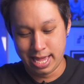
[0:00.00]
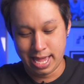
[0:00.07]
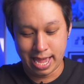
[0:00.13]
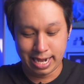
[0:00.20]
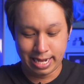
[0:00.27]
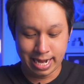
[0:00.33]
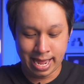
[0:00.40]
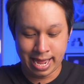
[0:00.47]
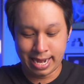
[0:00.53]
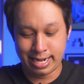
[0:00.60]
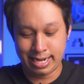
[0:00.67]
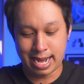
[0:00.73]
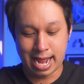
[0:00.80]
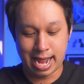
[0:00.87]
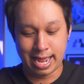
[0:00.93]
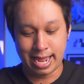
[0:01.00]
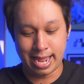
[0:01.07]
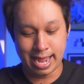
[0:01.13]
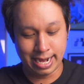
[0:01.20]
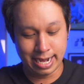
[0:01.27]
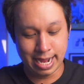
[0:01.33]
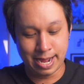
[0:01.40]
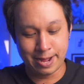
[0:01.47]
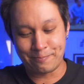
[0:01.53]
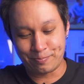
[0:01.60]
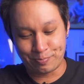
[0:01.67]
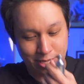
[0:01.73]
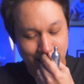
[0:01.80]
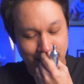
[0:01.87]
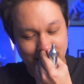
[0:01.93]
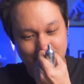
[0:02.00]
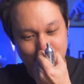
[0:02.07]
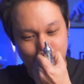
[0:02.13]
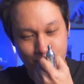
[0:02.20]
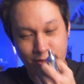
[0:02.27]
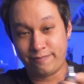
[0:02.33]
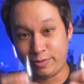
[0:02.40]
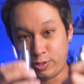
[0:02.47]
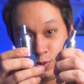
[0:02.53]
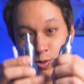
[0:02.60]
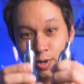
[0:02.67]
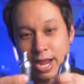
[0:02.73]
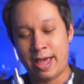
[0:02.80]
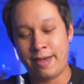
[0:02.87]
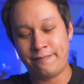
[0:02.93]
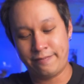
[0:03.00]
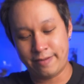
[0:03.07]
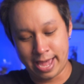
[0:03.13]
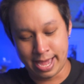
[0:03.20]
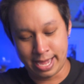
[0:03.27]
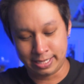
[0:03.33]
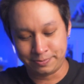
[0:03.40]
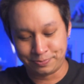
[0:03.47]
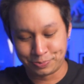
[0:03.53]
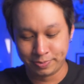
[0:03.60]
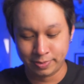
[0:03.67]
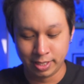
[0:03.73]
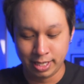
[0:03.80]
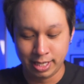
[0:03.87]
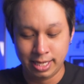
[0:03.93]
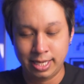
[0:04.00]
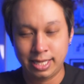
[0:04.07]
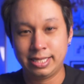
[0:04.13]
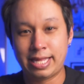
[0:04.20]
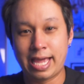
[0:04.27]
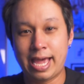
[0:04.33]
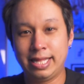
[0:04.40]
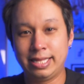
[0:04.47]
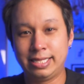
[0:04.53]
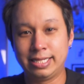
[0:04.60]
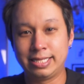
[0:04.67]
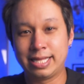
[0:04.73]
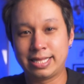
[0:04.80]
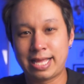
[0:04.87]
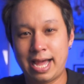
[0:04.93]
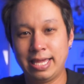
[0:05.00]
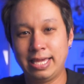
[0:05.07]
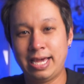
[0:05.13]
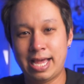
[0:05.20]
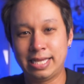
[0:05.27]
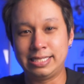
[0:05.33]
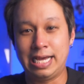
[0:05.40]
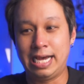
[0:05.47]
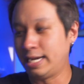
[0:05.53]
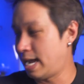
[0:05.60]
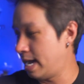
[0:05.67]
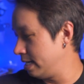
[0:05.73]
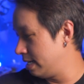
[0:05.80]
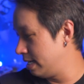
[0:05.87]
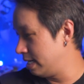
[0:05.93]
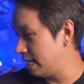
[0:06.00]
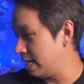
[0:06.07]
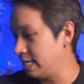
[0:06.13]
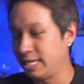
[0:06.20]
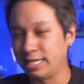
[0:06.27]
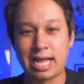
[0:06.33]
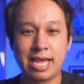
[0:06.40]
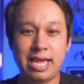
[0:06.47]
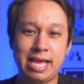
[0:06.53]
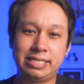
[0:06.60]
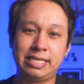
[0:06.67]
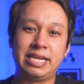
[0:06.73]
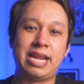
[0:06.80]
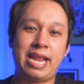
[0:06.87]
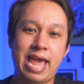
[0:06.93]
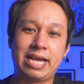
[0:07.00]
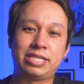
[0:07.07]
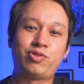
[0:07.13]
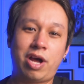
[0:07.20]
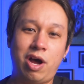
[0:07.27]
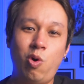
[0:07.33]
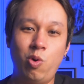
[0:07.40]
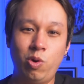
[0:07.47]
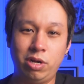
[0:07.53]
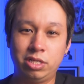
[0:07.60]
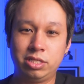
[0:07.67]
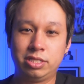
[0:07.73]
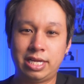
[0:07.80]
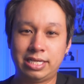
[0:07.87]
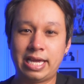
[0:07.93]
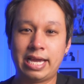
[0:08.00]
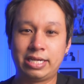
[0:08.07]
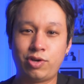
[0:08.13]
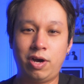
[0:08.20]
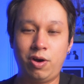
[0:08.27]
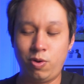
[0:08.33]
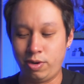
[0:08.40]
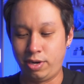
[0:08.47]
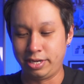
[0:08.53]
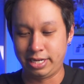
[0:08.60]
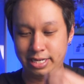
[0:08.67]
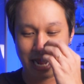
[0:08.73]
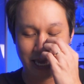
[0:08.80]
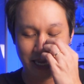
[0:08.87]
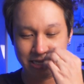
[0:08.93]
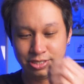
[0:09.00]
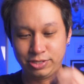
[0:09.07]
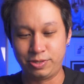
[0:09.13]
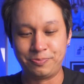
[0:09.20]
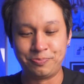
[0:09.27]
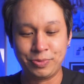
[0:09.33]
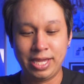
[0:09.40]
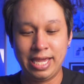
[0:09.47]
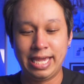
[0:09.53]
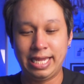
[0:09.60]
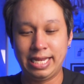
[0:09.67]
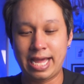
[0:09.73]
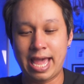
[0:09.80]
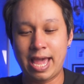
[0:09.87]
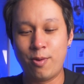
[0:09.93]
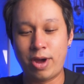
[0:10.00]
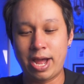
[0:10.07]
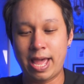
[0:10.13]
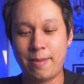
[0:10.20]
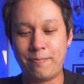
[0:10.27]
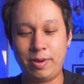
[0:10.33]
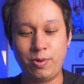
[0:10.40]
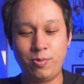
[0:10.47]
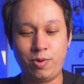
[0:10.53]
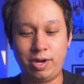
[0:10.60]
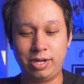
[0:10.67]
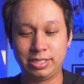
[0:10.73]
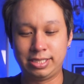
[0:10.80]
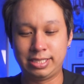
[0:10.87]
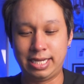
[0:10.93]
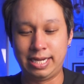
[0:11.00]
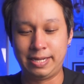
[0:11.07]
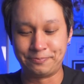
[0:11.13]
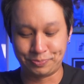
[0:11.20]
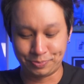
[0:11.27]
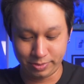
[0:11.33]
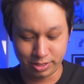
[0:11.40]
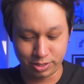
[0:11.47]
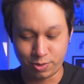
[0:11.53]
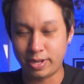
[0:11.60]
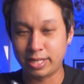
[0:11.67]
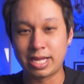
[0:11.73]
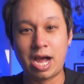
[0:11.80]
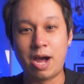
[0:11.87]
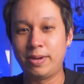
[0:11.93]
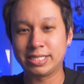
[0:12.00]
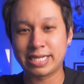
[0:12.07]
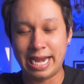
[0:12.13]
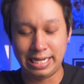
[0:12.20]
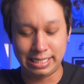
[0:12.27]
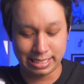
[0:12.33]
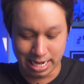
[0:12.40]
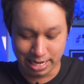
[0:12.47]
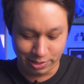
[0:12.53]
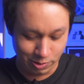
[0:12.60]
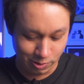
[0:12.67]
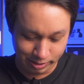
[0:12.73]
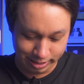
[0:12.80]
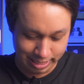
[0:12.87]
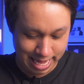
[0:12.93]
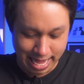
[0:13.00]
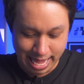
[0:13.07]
and then I end up with 2 left, and the tire has an extra hole. There's an extra hole on the tire. So in the end, what happened was no matter how much canister I use,